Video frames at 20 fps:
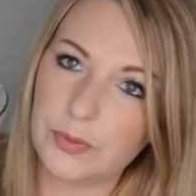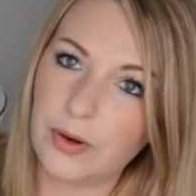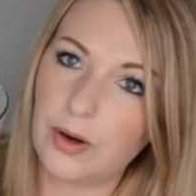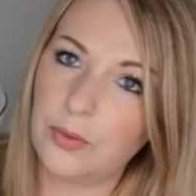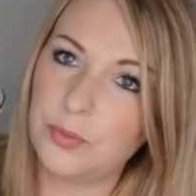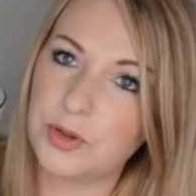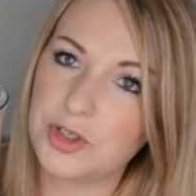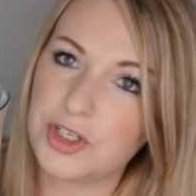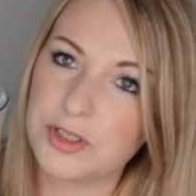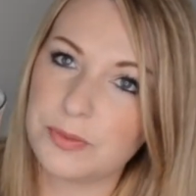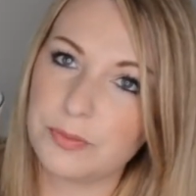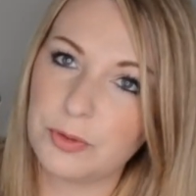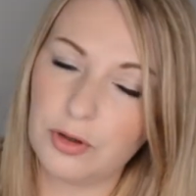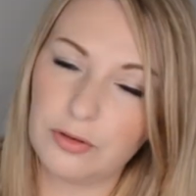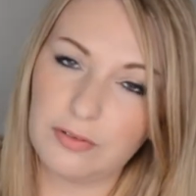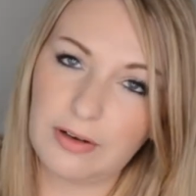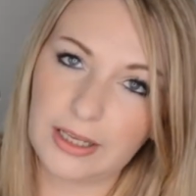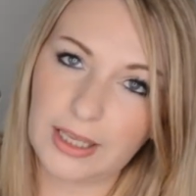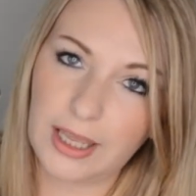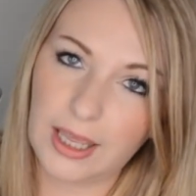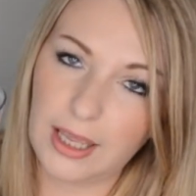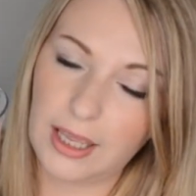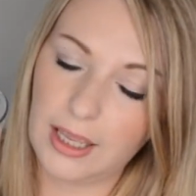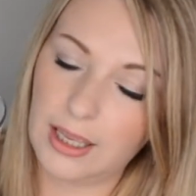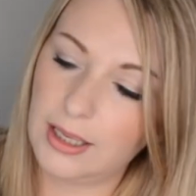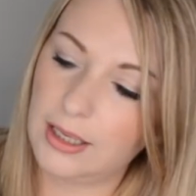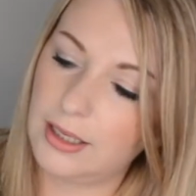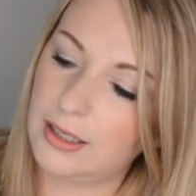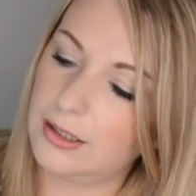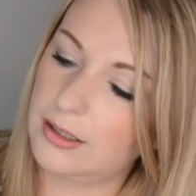one which is more of like
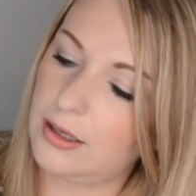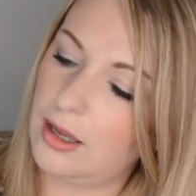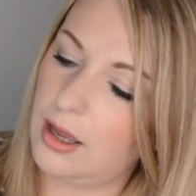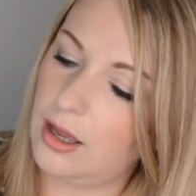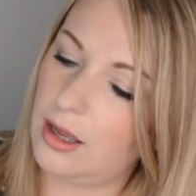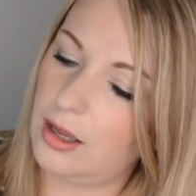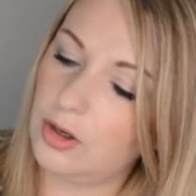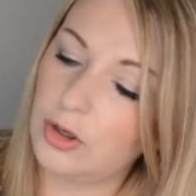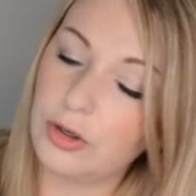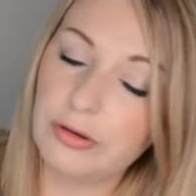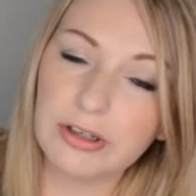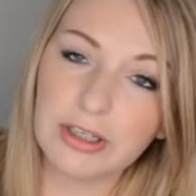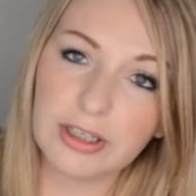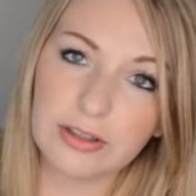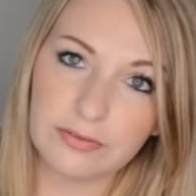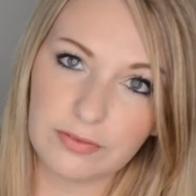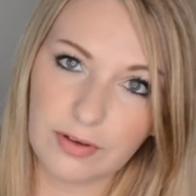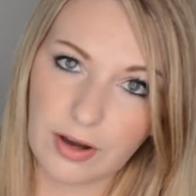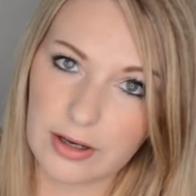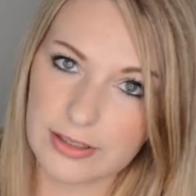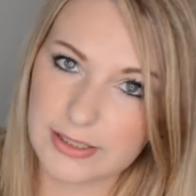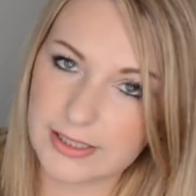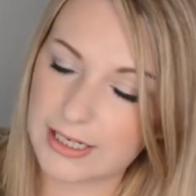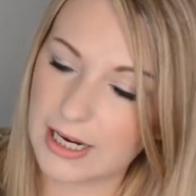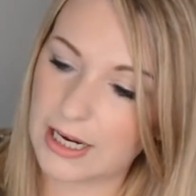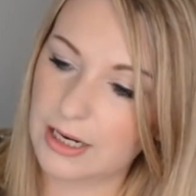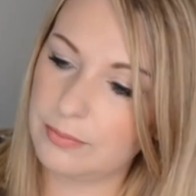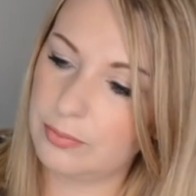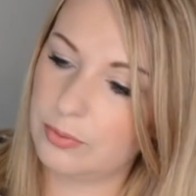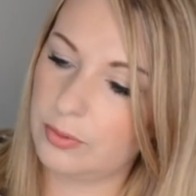a uh, hurricane vase
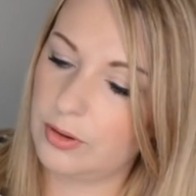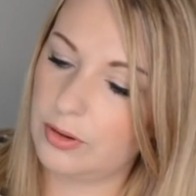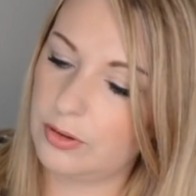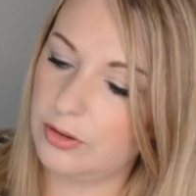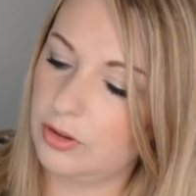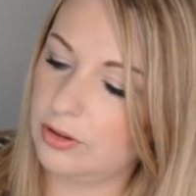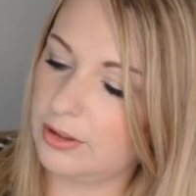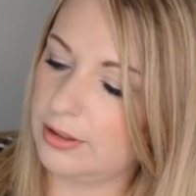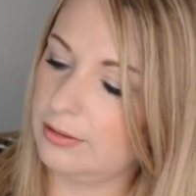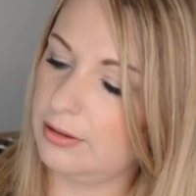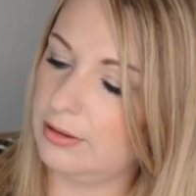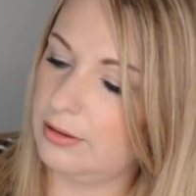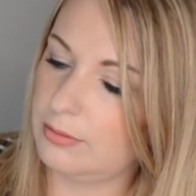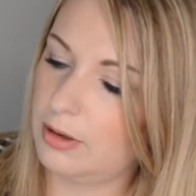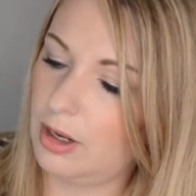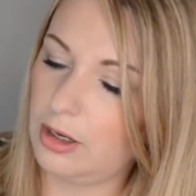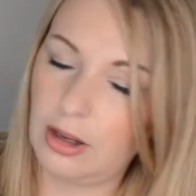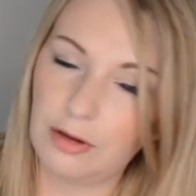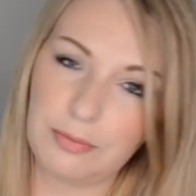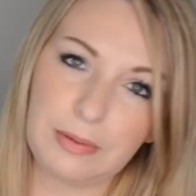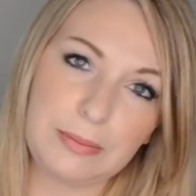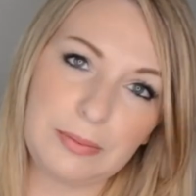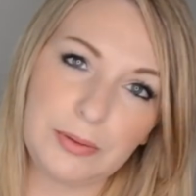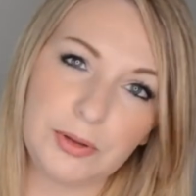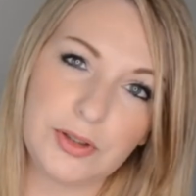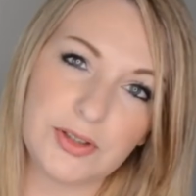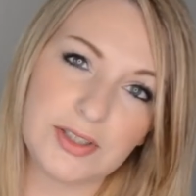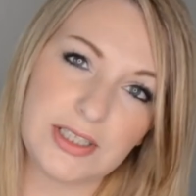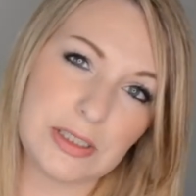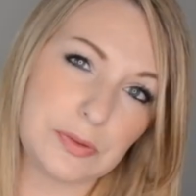type one. You, a lot of people
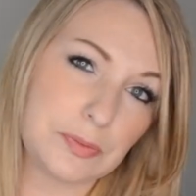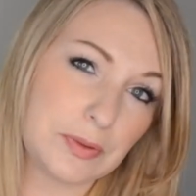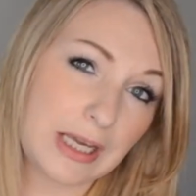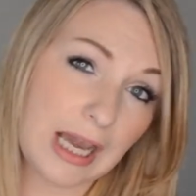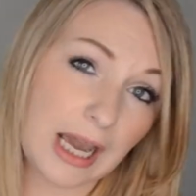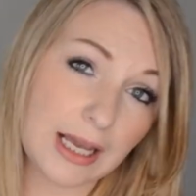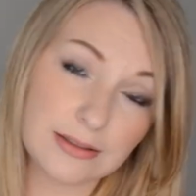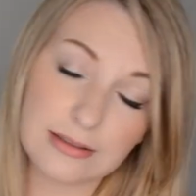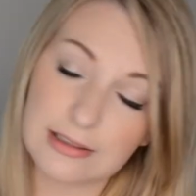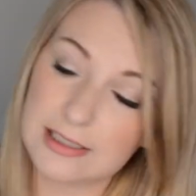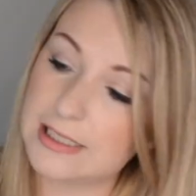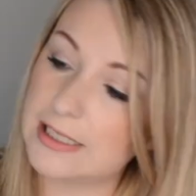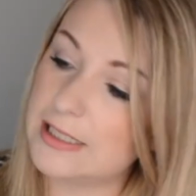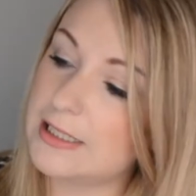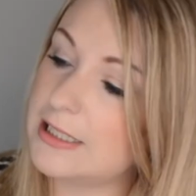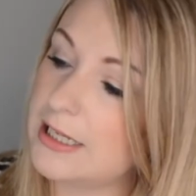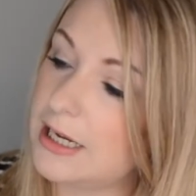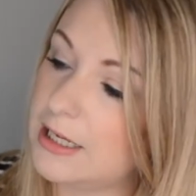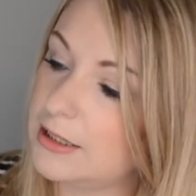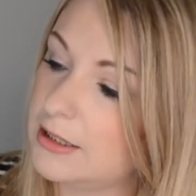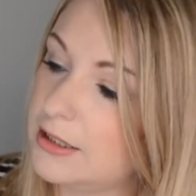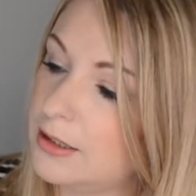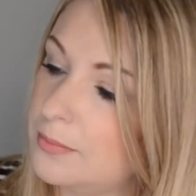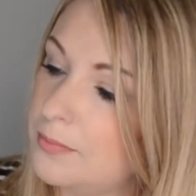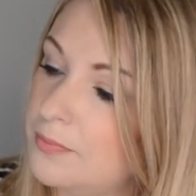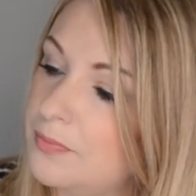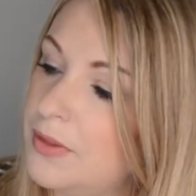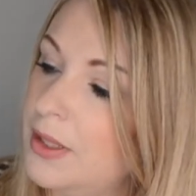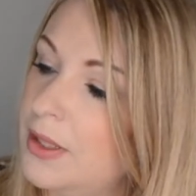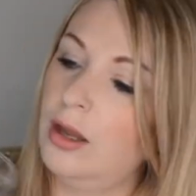use these with candles inside
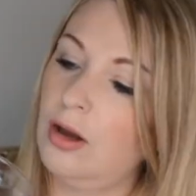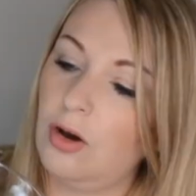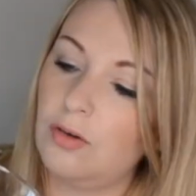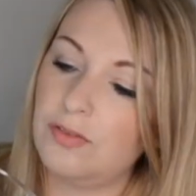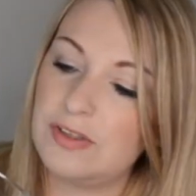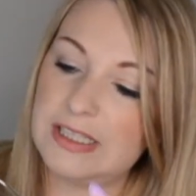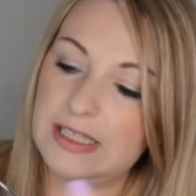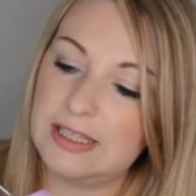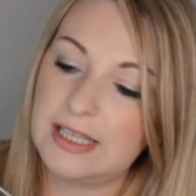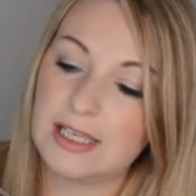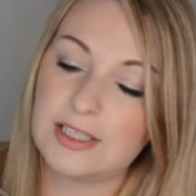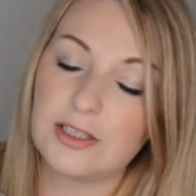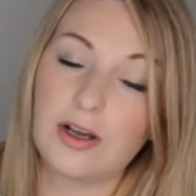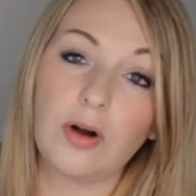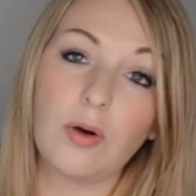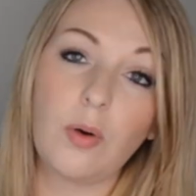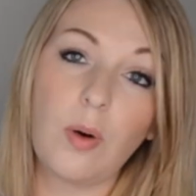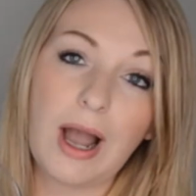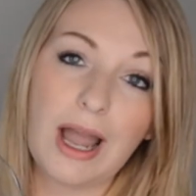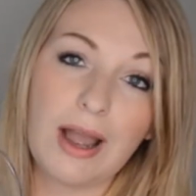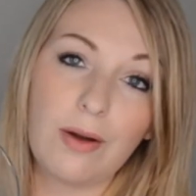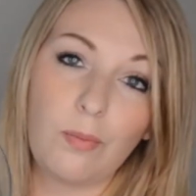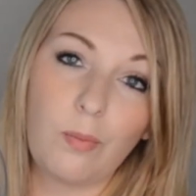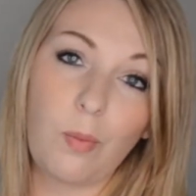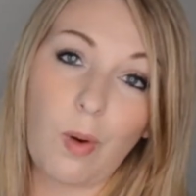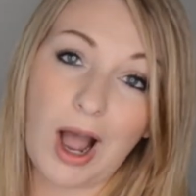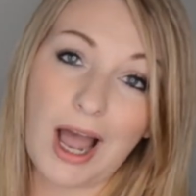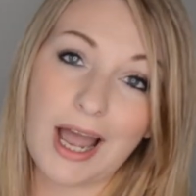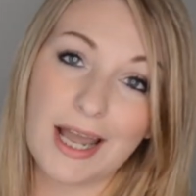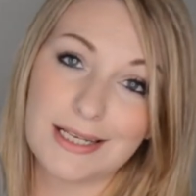them. Obviously that's got quite a
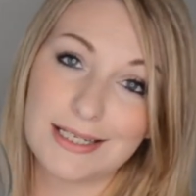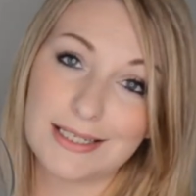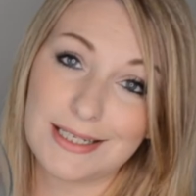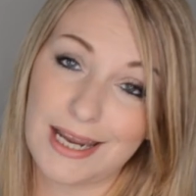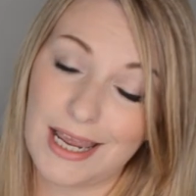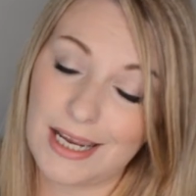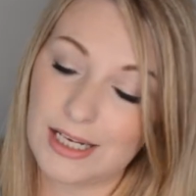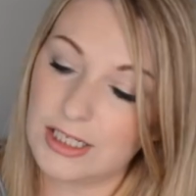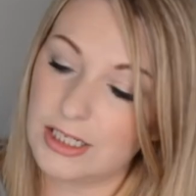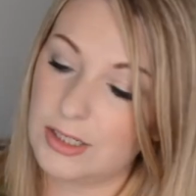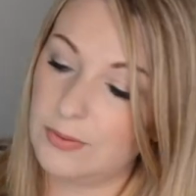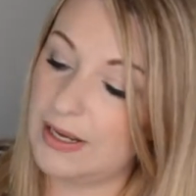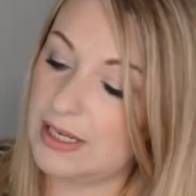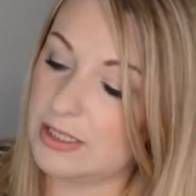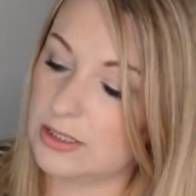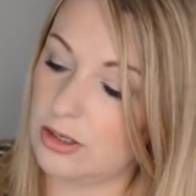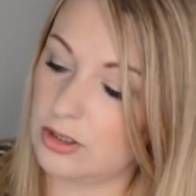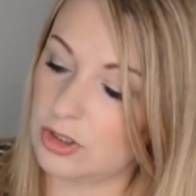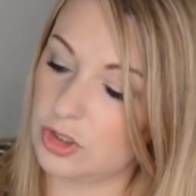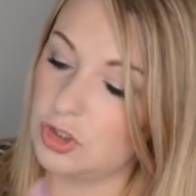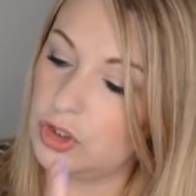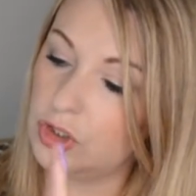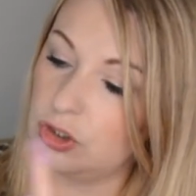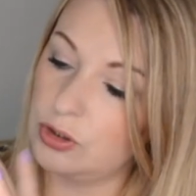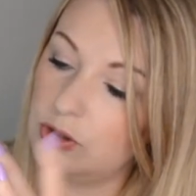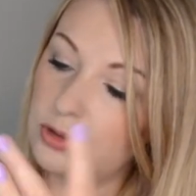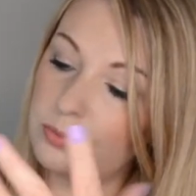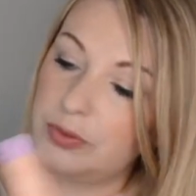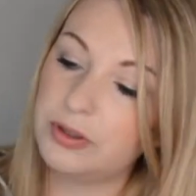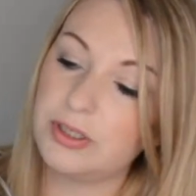wide neck to it. It's not as
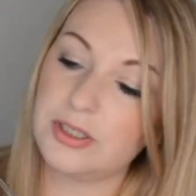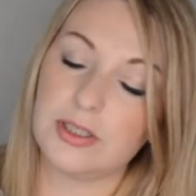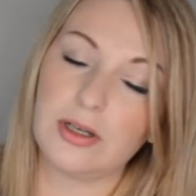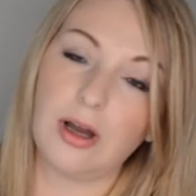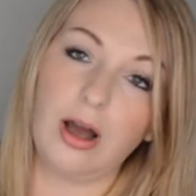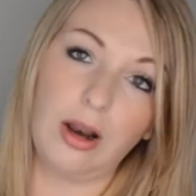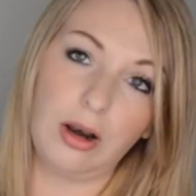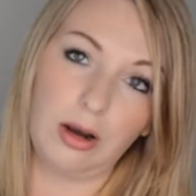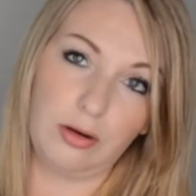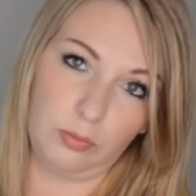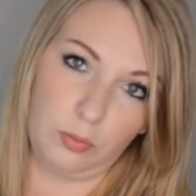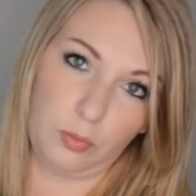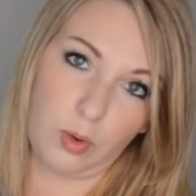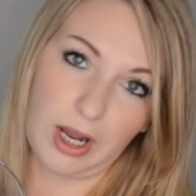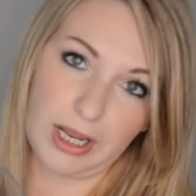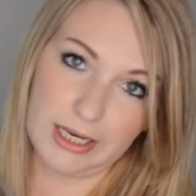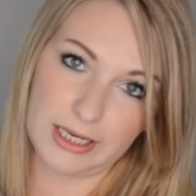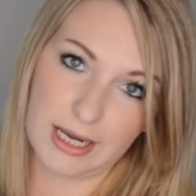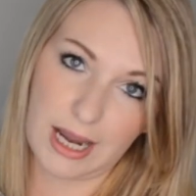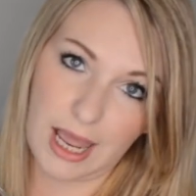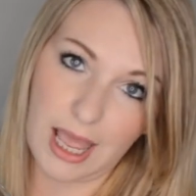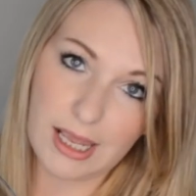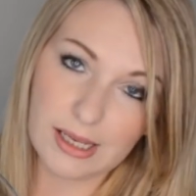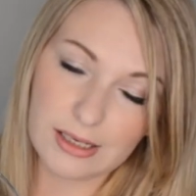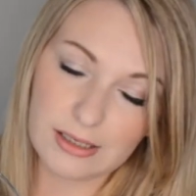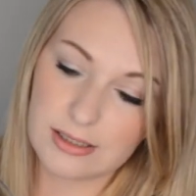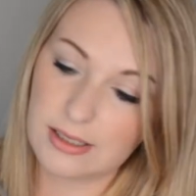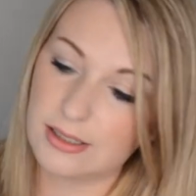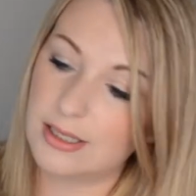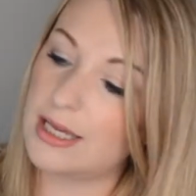tall, but it's got a wide neck.
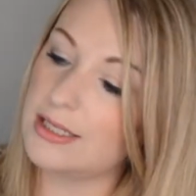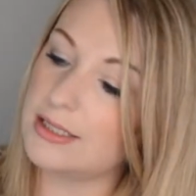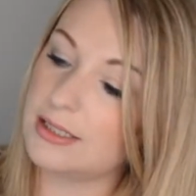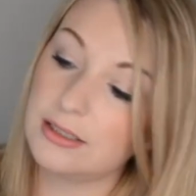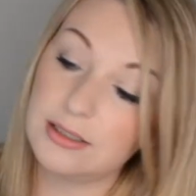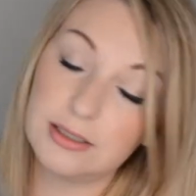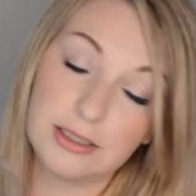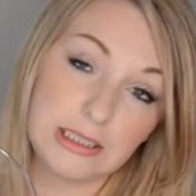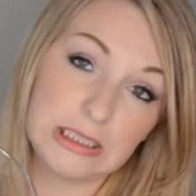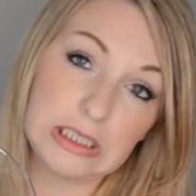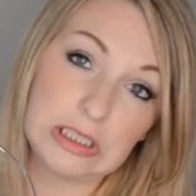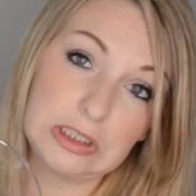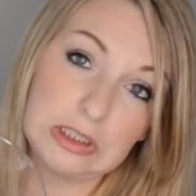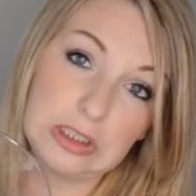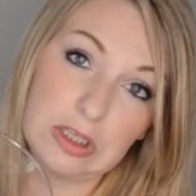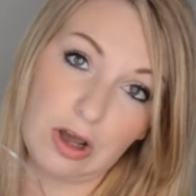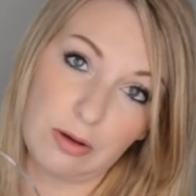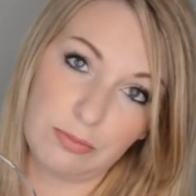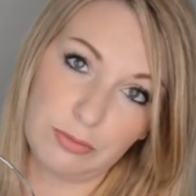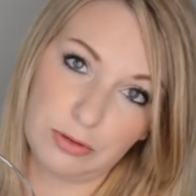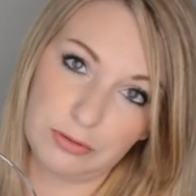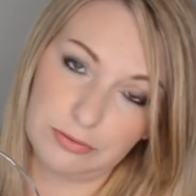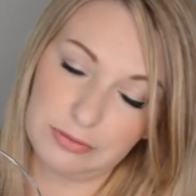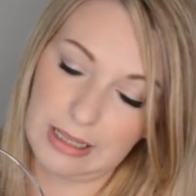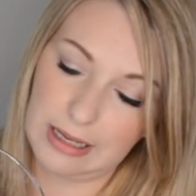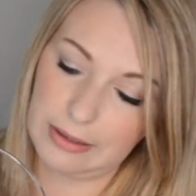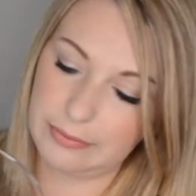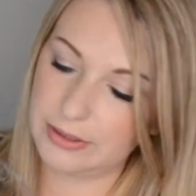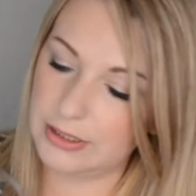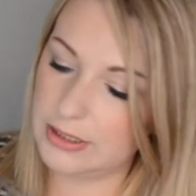So that's gonna need a lot more
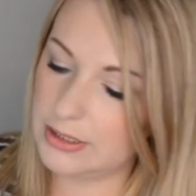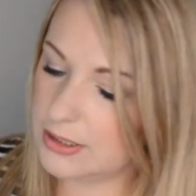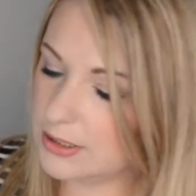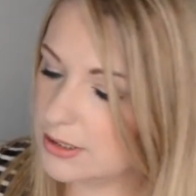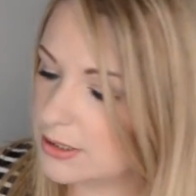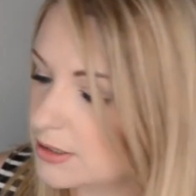flowers.